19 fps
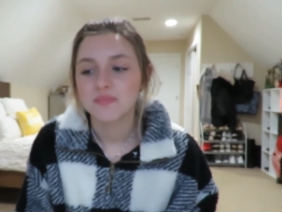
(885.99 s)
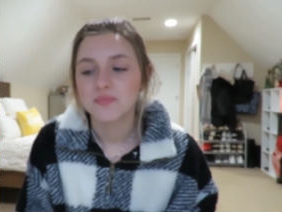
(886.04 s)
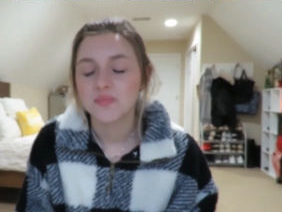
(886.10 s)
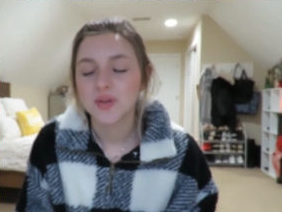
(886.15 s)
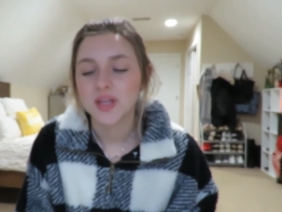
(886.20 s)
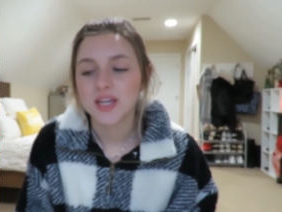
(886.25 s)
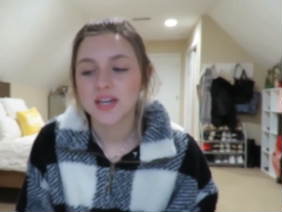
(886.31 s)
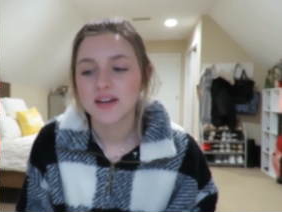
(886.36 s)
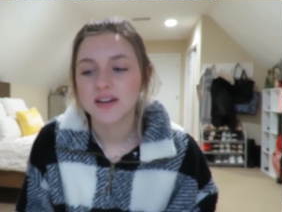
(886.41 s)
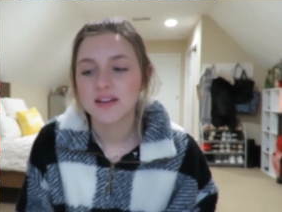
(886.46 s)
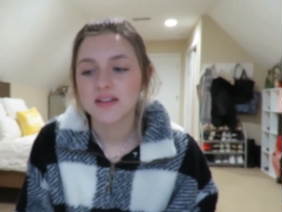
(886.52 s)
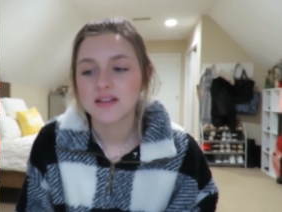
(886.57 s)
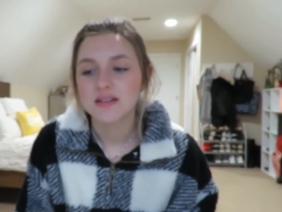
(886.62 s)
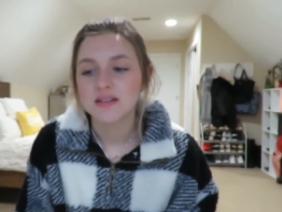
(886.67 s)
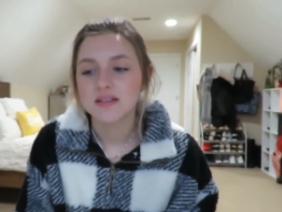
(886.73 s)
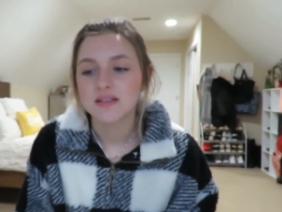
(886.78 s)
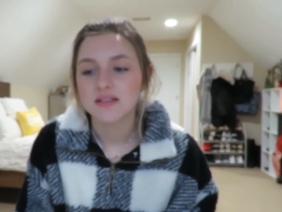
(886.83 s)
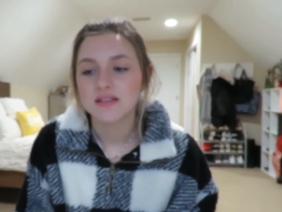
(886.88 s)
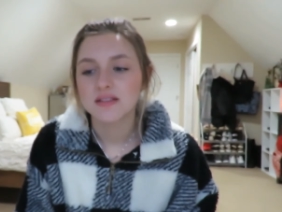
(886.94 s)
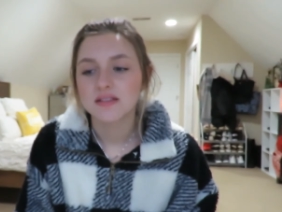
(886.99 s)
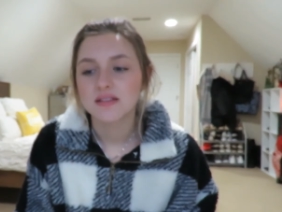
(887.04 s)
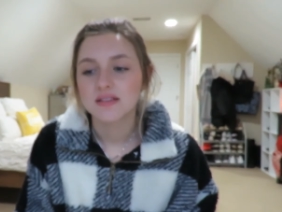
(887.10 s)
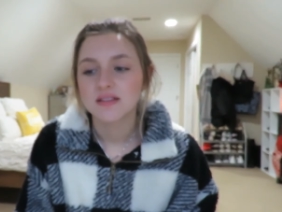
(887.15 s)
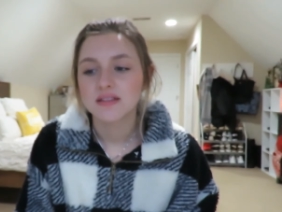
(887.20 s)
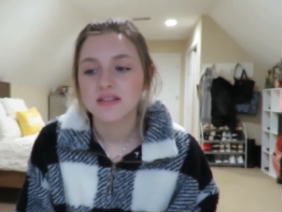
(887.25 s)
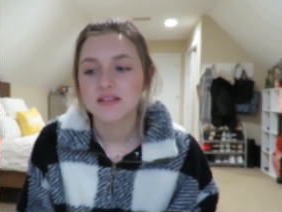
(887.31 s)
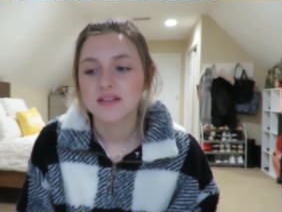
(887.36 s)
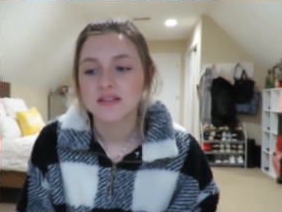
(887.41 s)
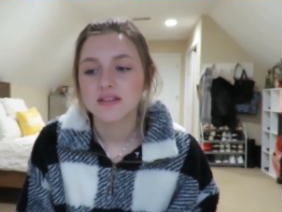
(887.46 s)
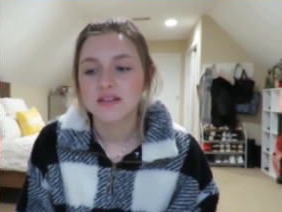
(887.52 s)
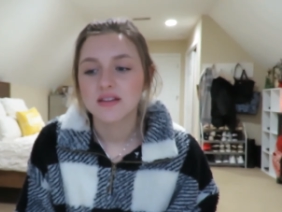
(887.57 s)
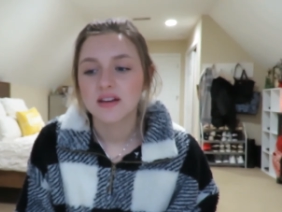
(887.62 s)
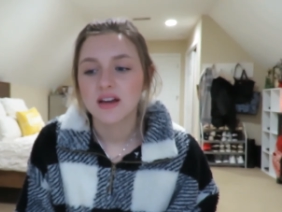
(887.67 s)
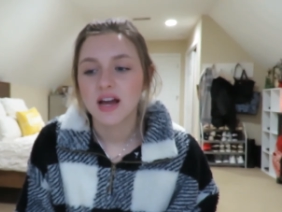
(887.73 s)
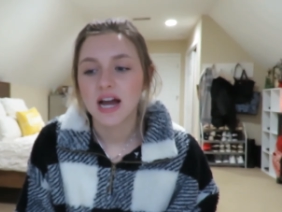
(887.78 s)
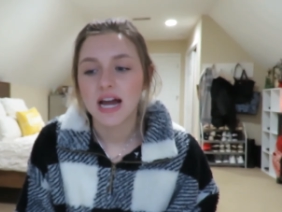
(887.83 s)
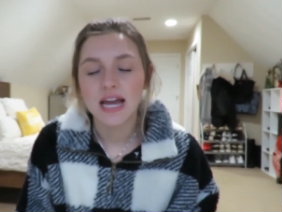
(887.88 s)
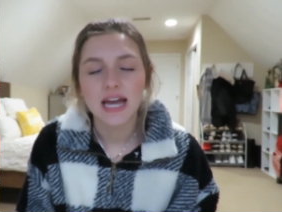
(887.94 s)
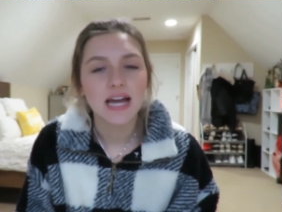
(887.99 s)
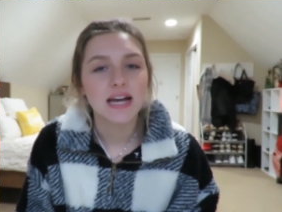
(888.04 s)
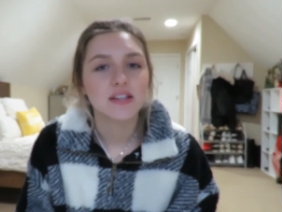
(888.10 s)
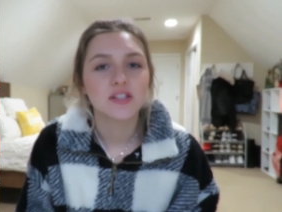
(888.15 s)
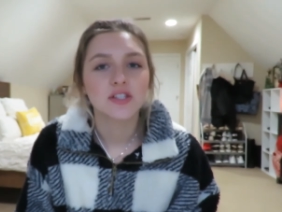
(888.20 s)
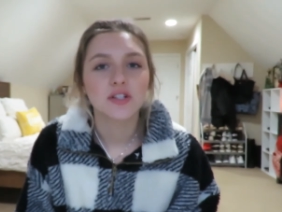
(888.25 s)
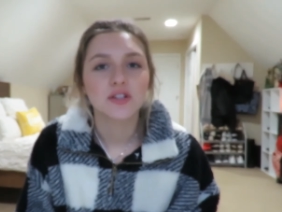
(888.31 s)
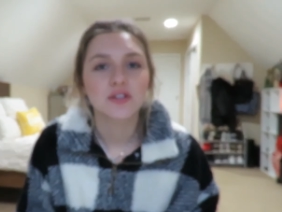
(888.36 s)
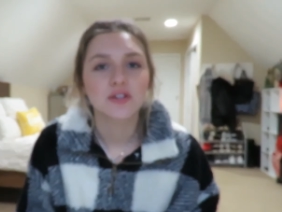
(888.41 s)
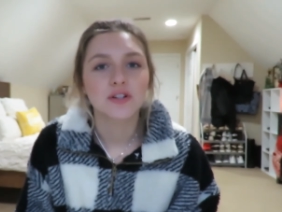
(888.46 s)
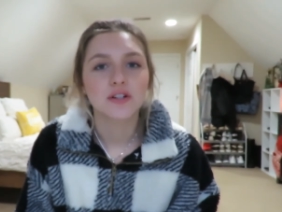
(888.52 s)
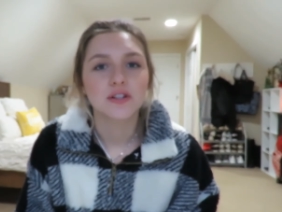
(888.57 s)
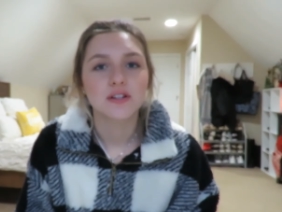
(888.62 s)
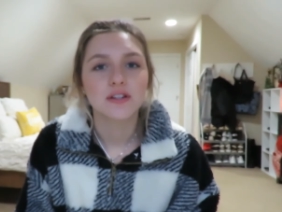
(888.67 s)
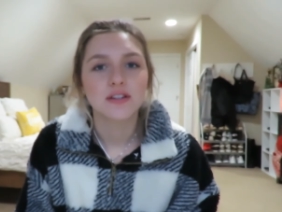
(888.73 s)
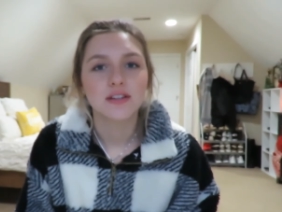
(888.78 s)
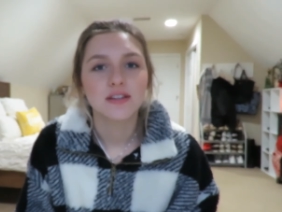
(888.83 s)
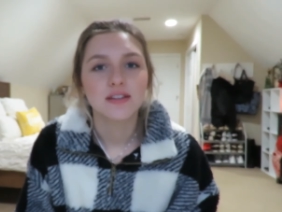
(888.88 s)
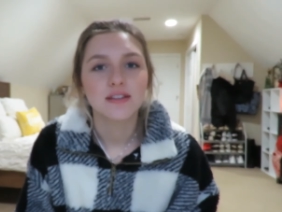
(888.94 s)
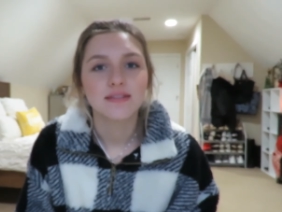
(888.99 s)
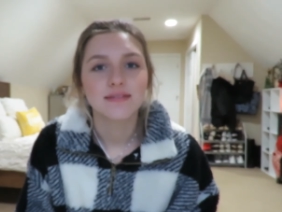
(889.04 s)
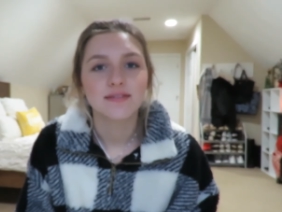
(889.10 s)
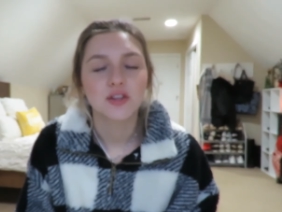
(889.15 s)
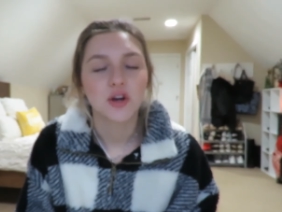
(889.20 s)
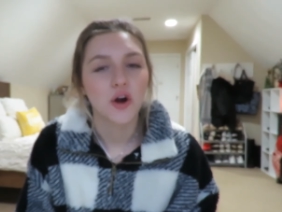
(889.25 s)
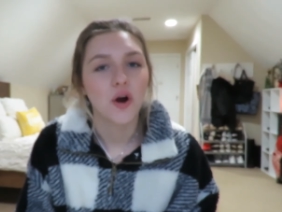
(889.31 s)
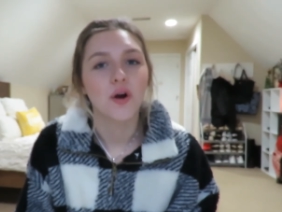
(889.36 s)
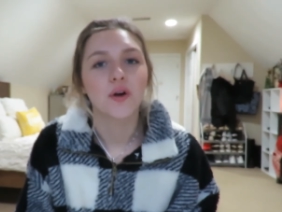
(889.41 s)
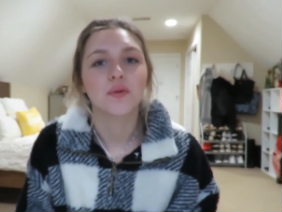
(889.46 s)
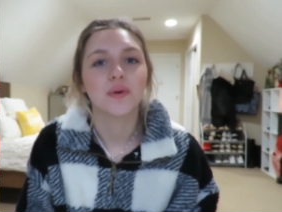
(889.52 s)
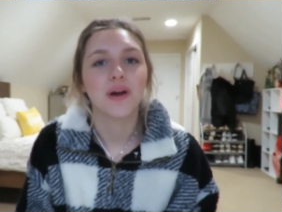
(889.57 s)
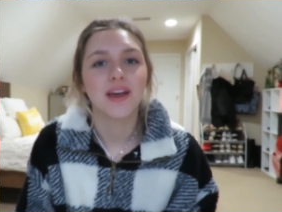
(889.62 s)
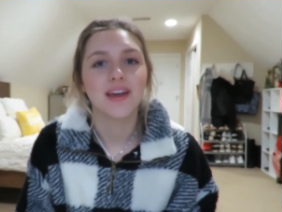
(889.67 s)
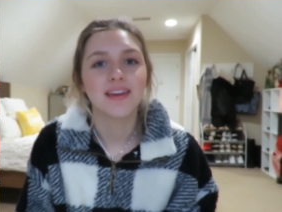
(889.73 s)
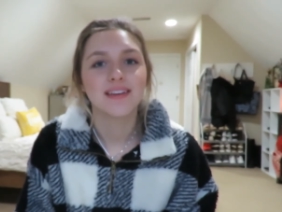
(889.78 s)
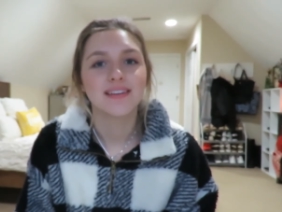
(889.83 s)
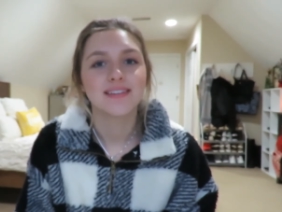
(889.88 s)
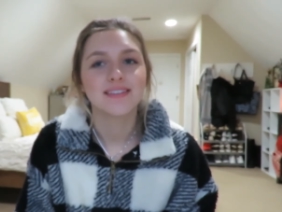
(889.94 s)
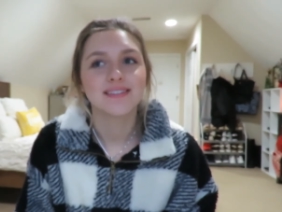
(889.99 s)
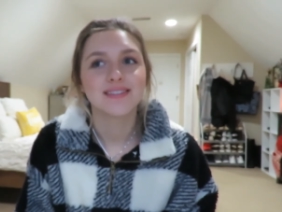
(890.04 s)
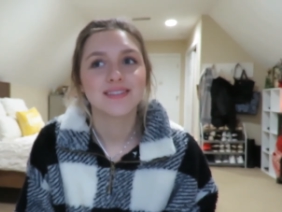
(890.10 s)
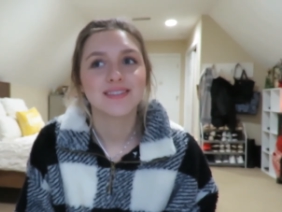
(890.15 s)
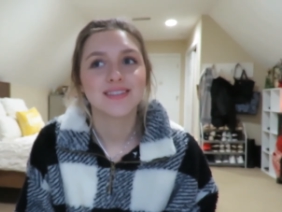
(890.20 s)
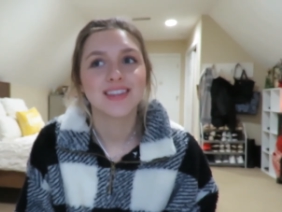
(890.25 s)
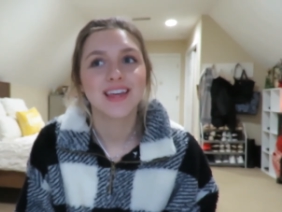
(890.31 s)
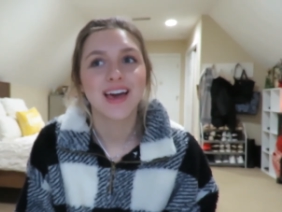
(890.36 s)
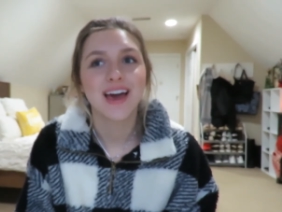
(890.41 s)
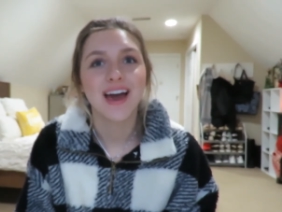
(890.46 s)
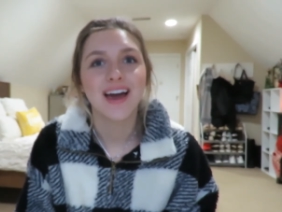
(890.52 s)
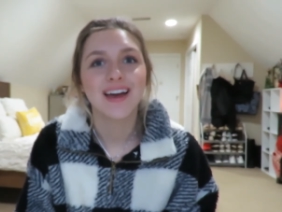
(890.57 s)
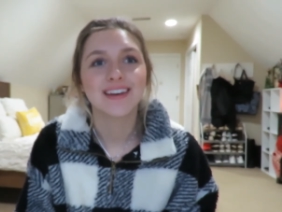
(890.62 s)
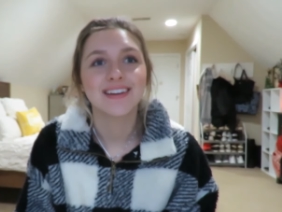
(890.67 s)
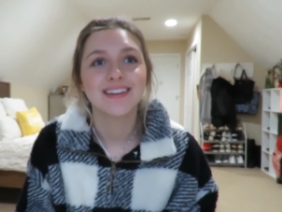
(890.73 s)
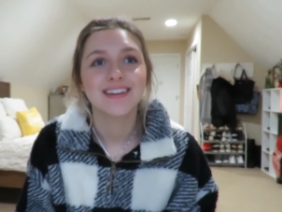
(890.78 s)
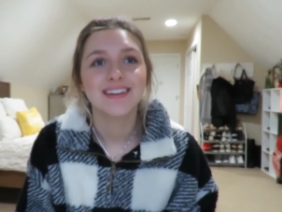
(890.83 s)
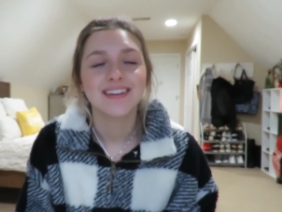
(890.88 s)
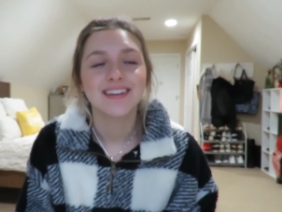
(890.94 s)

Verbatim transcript: because I had to learn the hard way that